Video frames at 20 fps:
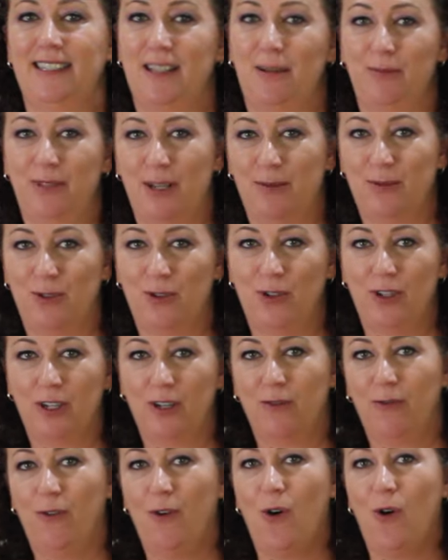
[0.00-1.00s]
sometimes during
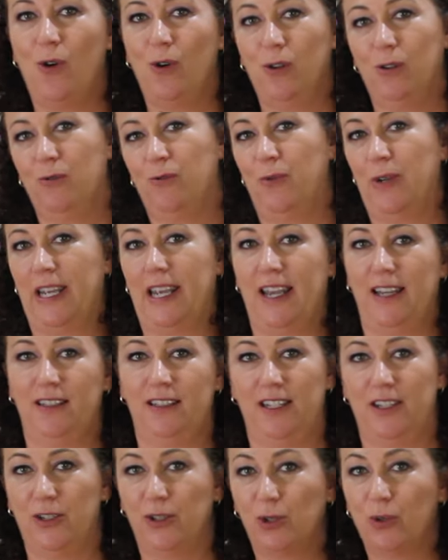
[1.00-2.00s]
fall we
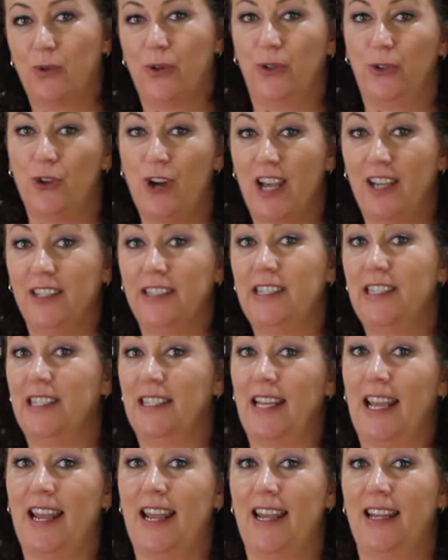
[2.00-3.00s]
get into a rut
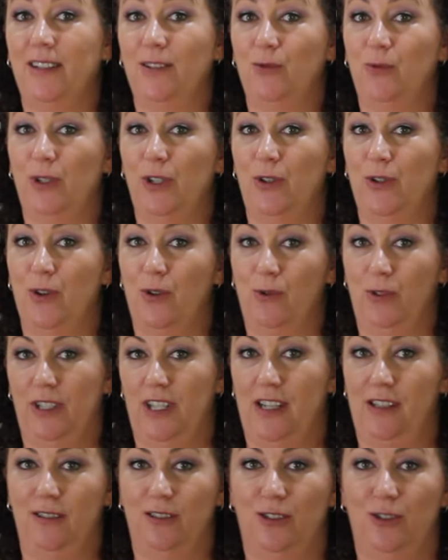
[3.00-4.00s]
and we don't know what
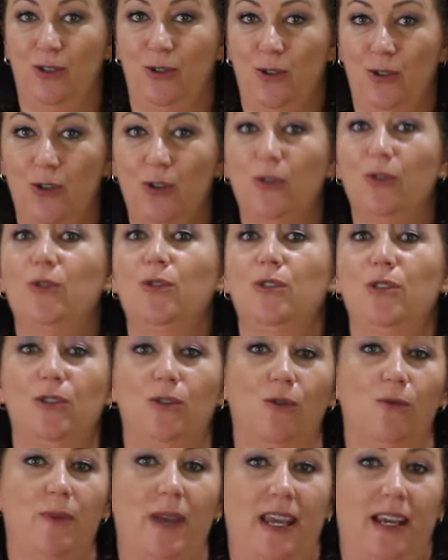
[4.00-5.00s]
else to use
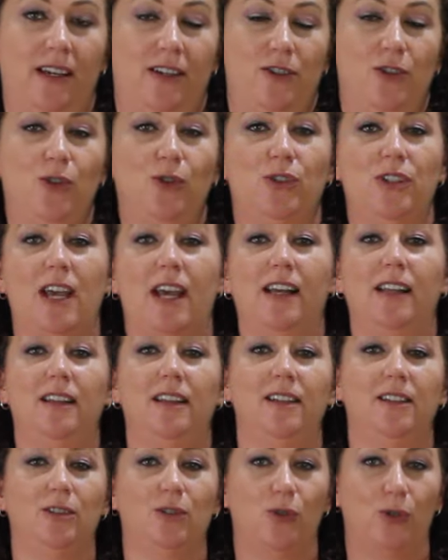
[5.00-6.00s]
to make new
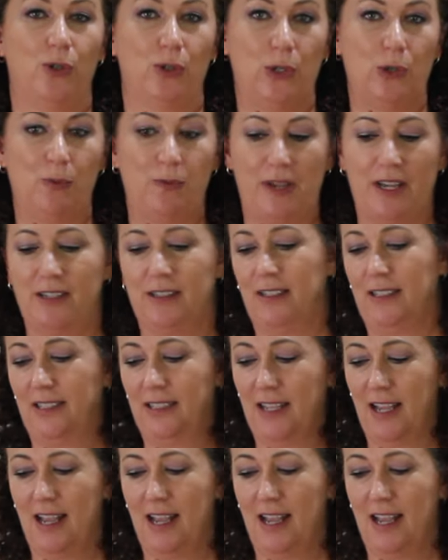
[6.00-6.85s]
salads or new meals.